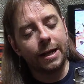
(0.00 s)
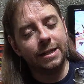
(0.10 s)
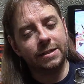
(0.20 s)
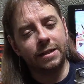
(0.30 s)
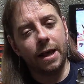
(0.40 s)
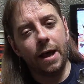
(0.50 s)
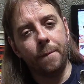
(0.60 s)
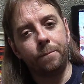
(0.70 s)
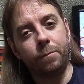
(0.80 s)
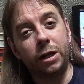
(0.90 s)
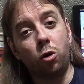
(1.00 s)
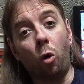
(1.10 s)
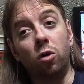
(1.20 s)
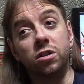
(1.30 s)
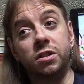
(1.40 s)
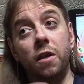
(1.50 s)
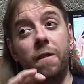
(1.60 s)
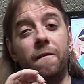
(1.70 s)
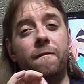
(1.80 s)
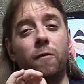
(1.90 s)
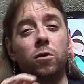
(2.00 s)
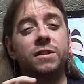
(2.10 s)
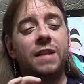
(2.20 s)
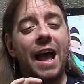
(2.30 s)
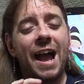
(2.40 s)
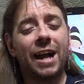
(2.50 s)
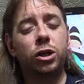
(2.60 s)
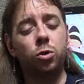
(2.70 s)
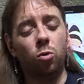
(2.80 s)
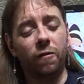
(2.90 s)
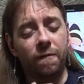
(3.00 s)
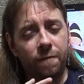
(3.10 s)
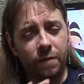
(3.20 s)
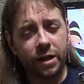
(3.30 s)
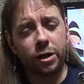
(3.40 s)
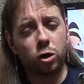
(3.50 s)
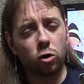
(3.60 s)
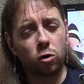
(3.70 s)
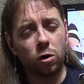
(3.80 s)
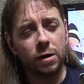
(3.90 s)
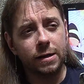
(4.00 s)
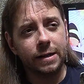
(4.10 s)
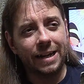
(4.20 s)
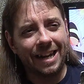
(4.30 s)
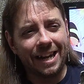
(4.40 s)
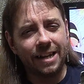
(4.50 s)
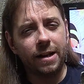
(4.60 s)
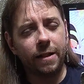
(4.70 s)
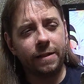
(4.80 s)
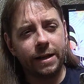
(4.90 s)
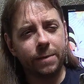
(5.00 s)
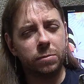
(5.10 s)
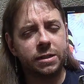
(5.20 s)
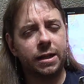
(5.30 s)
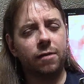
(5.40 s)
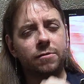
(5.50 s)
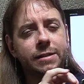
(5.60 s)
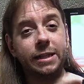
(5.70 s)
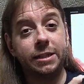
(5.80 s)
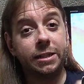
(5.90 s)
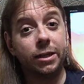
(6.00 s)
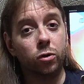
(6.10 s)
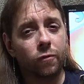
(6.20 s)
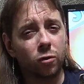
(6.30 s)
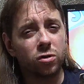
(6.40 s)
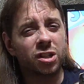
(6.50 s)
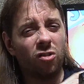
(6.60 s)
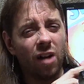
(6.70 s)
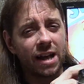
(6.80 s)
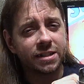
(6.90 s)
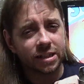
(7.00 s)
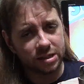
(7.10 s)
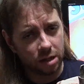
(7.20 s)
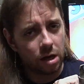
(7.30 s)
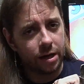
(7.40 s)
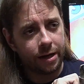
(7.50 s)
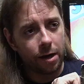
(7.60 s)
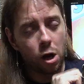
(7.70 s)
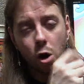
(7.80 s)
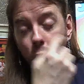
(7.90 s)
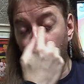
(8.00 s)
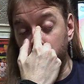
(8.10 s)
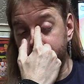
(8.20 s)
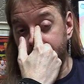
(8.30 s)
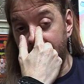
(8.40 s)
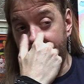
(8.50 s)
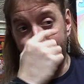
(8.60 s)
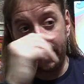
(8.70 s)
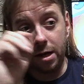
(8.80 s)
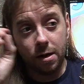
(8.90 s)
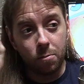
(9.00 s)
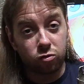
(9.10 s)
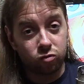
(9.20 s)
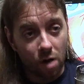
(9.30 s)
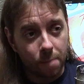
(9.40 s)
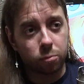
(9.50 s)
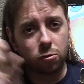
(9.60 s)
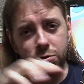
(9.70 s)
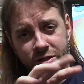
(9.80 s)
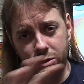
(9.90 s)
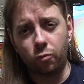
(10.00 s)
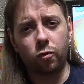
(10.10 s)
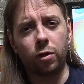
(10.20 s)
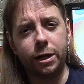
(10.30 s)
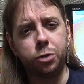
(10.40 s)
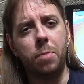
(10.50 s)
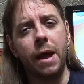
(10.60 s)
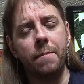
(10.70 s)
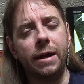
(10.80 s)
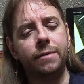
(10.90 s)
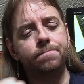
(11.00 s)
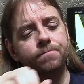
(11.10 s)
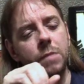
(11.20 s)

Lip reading: is that because the first actual figure in the Mattel DC Universe Classics line was a proper Silver Age Batman,